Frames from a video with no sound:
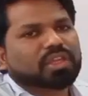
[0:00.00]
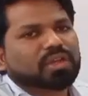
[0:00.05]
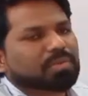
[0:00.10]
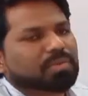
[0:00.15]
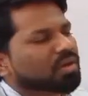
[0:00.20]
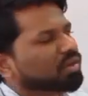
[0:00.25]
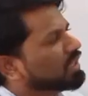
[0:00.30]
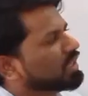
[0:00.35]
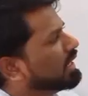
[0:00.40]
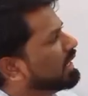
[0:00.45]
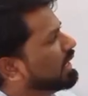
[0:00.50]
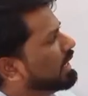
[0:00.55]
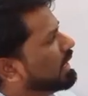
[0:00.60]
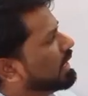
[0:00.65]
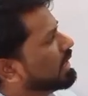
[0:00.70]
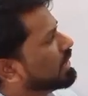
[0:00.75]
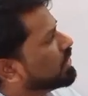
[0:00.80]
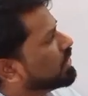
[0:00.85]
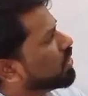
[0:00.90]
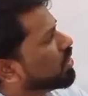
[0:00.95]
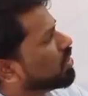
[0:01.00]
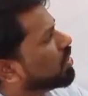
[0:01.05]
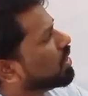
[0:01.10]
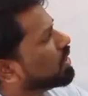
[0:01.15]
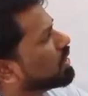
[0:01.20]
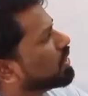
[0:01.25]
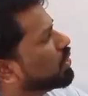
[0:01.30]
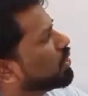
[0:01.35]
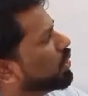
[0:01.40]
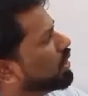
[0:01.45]
about, you are
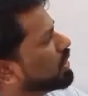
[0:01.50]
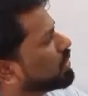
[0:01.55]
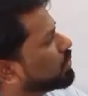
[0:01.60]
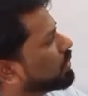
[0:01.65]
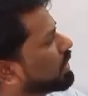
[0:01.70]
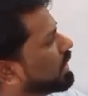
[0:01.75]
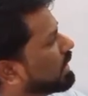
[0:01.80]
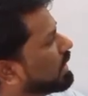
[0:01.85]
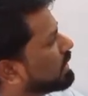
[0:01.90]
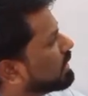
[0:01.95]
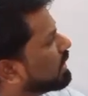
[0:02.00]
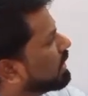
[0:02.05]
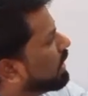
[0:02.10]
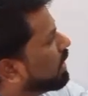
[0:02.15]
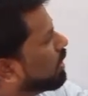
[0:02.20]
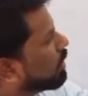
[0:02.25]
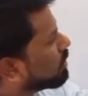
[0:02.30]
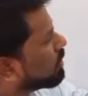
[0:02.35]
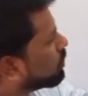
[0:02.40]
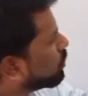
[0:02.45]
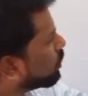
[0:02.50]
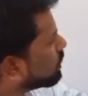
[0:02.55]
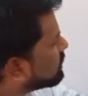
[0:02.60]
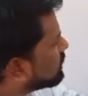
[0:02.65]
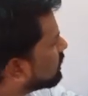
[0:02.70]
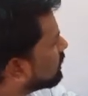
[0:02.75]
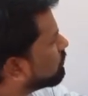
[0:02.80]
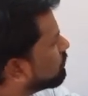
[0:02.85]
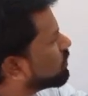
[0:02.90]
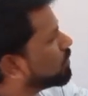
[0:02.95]
not going to get a
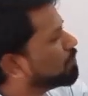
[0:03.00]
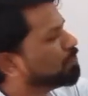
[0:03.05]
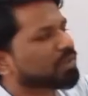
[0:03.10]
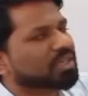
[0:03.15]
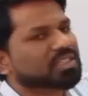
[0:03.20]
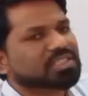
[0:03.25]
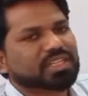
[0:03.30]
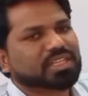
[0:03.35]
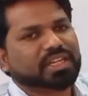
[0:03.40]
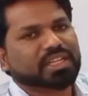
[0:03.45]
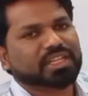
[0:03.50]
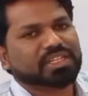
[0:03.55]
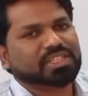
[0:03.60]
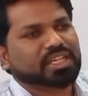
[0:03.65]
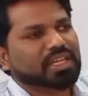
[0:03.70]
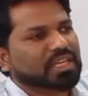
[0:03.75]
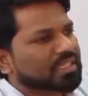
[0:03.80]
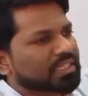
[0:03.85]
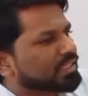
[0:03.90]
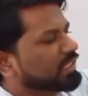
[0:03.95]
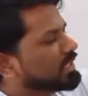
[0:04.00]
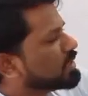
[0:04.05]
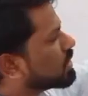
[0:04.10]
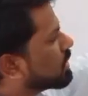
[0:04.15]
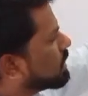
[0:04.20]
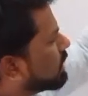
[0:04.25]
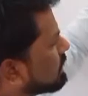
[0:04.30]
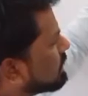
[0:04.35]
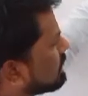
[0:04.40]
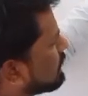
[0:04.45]
question from percentage. This
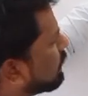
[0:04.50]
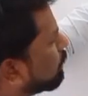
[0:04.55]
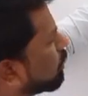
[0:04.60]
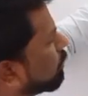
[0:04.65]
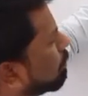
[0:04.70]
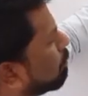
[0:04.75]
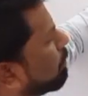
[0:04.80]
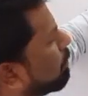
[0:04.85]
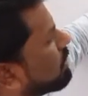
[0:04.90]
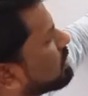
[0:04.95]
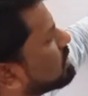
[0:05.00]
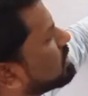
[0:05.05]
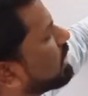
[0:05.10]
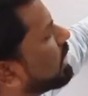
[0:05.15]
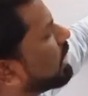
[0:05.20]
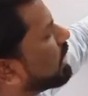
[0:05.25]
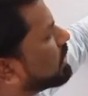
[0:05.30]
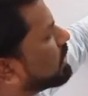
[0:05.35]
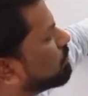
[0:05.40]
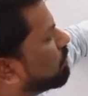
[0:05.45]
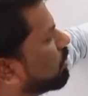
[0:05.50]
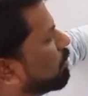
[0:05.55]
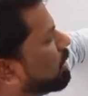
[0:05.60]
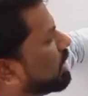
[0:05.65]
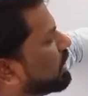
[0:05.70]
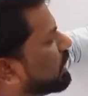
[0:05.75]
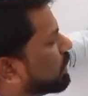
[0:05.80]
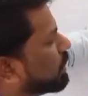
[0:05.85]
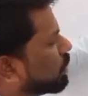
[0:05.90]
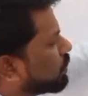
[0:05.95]
concept of percentage will be
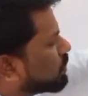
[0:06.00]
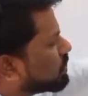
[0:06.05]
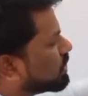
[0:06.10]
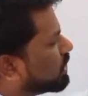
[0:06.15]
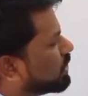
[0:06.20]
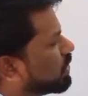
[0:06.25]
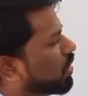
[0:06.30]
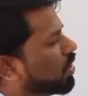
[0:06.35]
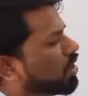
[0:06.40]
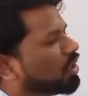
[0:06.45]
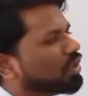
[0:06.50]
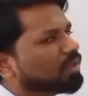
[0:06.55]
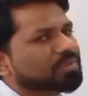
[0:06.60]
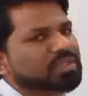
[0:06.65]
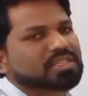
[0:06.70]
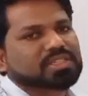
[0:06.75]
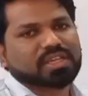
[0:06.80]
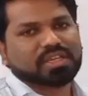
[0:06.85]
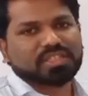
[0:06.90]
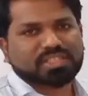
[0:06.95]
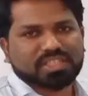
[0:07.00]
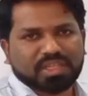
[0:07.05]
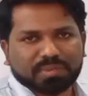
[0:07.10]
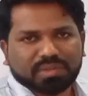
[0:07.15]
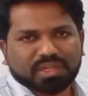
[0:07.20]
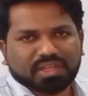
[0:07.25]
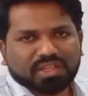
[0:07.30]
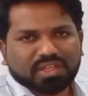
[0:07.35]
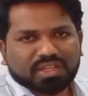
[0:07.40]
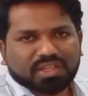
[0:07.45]
used in all of this
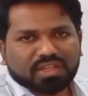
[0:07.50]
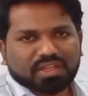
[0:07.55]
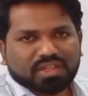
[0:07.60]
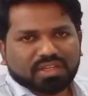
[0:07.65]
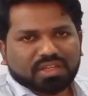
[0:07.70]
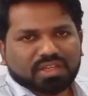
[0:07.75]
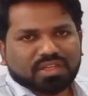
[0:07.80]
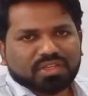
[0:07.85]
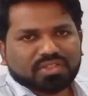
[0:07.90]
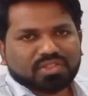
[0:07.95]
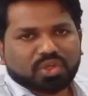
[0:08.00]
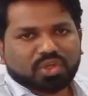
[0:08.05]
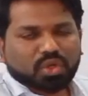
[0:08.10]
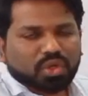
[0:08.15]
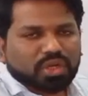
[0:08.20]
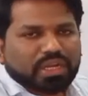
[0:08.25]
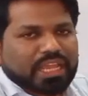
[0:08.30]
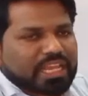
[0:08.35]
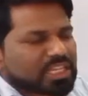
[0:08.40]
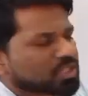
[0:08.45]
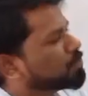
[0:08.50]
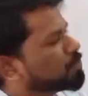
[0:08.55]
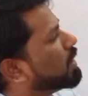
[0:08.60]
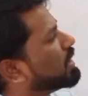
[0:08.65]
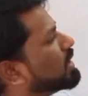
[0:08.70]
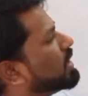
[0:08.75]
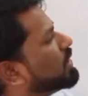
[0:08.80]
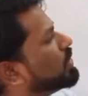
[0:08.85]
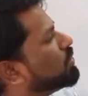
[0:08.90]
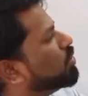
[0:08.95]
concept. So don't
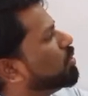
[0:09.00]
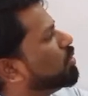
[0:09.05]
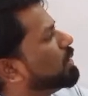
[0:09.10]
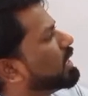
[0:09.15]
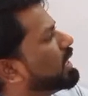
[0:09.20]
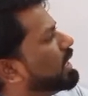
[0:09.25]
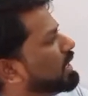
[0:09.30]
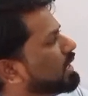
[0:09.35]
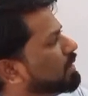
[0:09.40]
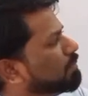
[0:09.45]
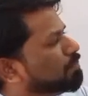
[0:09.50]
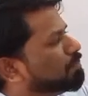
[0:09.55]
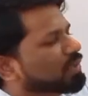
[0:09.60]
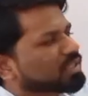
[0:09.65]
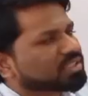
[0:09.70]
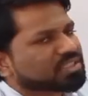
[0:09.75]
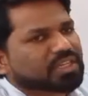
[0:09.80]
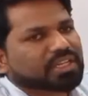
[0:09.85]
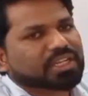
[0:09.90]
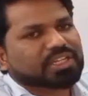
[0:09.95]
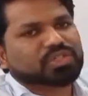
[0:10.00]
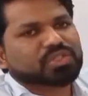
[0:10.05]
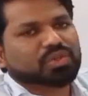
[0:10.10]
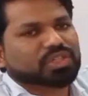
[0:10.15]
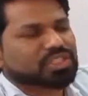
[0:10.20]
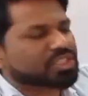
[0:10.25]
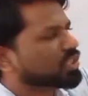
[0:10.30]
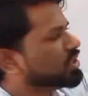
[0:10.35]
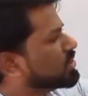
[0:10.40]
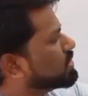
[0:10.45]
expect that you will be getting percentage
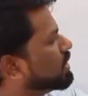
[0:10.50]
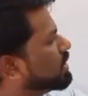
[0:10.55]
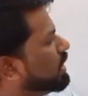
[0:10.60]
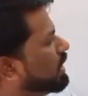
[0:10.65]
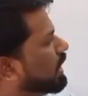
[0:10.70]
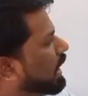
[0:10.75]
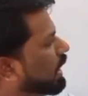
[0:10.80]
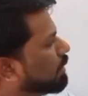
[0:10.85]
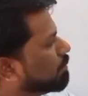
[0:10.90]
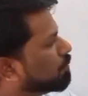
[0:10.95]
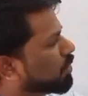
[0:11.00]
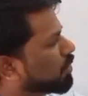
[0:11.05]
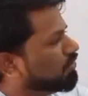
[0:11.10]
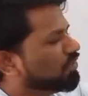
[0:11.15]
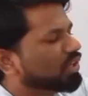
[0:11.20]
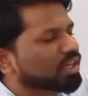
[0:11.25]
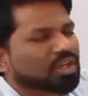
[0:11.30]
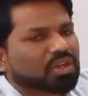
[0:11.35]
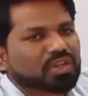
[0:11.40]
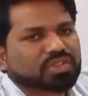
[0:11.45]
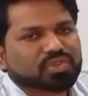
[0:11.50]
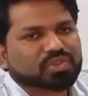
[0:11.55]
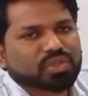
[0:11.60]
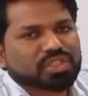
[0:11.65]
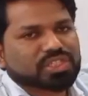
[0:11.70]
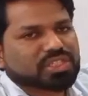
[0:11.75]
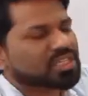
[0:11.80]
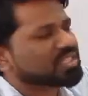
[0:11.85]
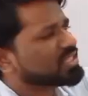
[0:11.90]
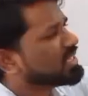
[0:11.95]
questions and profit and loss
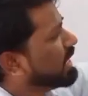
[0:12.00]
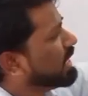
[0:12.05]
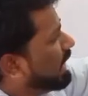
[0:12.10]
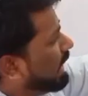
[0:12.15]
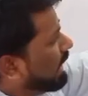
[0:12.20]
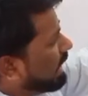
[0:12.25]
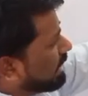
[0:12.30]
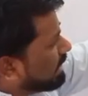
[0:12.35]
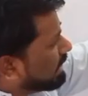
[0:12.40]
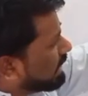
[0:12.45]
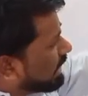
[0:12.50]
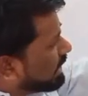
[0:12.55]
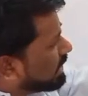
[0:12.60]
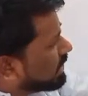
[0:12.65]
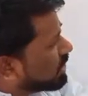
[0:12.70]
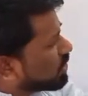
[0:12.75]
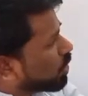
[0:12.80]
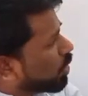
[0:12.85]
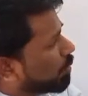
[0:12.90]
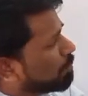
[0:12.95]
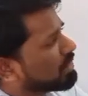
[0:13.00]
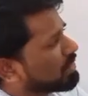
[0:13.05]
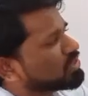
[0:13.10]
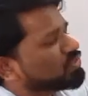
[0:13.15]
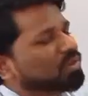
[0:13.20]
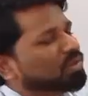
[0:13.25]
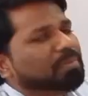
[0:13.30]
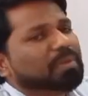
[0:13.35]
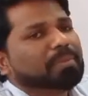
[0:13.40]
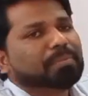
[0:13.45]
questions. Entire topics
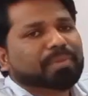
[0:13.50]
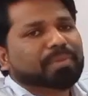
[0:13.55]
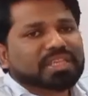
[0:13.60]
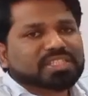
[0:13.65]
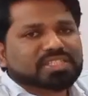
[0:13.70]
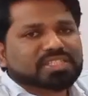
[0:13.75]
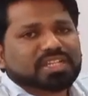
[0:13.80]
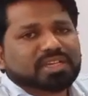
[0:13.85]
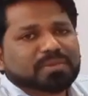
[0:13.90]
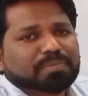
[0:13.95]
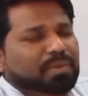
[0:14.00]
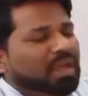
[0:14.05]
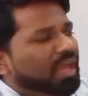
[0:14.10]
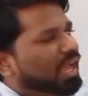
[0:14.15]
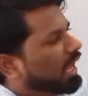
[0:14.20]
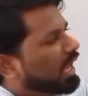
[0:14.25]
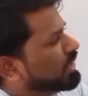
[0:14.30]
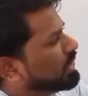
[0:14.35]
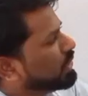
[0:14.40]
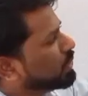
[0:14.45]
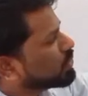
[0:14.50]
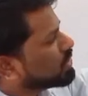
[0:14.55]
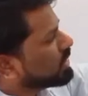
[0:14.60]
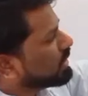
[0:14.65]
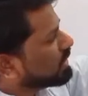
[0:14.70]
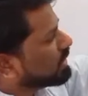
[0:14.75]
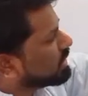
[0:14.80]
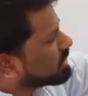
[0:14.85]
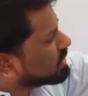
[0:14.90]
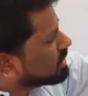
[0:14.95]
will be mixed up, and
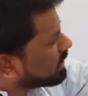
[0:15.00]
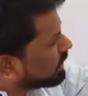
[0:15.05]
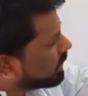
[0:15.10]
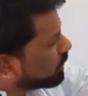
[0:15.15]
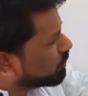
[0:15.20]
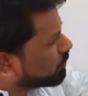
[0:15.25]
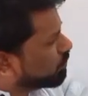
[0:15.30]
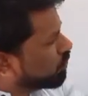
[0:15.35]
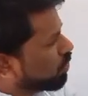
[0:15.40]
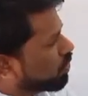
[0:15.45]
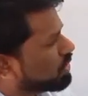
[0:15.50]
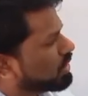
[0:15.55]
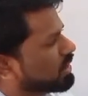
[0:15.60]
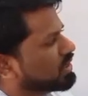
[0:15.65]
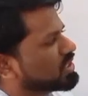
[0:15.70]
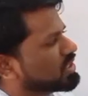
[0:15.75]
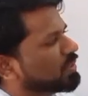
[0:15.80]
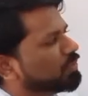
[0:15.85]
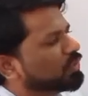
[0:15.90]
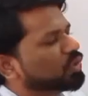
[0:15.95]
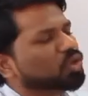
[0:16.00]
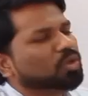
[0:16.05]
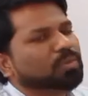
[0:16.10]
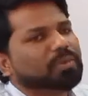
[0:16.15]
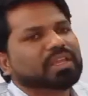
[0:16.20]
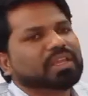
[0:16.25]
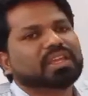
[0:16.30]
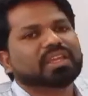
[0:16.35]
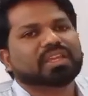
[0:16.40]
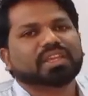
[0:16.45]
using this 3 to 4 concept, you will
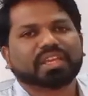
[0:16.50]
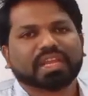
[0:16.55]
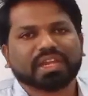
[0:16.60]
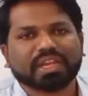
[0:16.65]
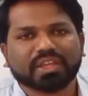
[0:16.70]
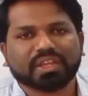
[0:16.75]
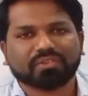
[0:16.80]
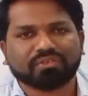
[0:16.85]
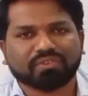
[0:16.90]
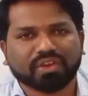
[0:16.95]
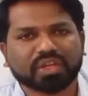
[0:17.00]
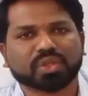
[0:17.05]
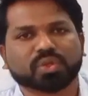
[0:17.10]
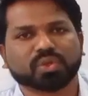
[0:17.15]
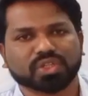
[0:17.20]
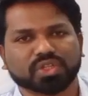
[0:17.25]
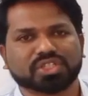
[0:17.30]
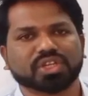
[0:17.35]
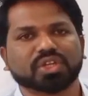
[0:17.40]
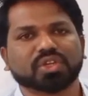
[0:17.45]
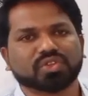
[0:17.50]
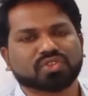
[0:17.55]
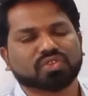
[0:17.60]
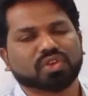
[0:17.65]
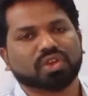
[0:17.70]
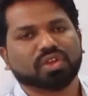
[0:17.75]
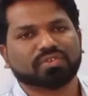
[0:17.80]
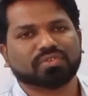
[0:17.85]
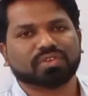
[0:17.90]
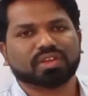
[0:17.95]
be getting one question to
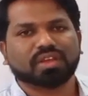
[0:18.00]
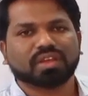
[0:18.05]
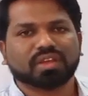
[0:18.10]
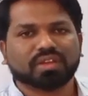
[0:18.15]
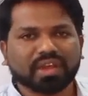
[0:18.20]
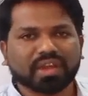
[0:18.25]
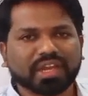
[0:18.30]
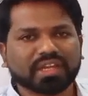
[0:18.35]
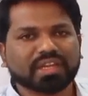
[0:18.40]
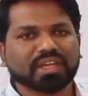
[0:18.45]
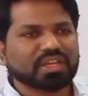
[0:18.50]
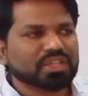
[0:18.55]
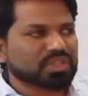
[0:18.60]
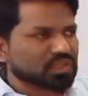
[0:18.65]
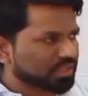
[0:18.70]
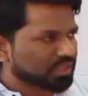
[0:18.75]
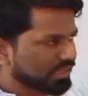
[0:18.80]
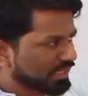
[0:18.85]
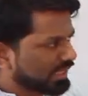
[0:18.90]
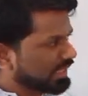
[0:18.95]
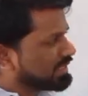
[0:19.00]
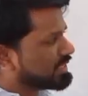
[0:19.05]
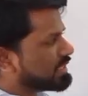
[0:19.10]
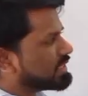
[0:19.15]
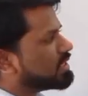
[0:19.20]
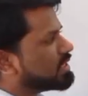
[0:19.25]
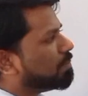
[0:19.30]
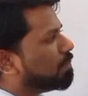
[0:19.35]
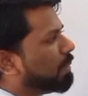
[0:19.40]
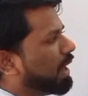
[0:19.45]
solve, right? So this is
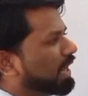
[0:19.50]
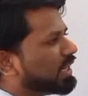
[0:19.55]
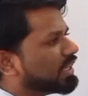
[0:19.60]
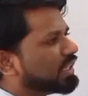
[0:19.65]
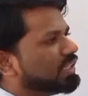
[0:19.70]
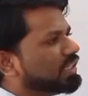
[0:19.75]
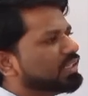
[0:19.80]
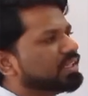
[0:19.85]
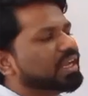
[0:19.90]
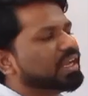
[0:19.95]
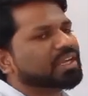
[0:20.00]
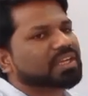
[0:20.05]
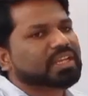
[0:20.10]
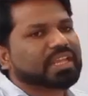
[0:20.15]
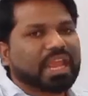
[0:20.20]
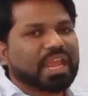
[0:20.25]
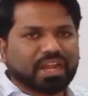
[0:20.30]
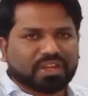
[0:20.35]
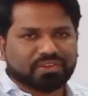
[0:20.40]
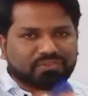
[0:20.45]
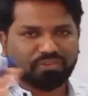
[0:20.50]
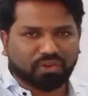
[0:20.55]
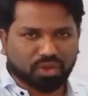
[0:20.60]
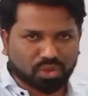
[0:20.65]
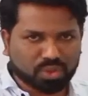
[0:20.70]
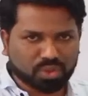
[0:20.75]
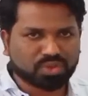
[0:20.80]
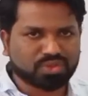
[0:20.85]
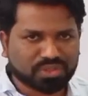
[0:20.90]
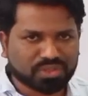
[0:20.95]
the pattern that CAT
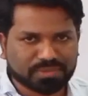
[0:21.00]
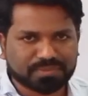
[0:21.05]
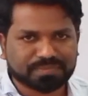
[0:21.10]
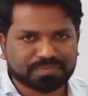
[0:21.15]
follows.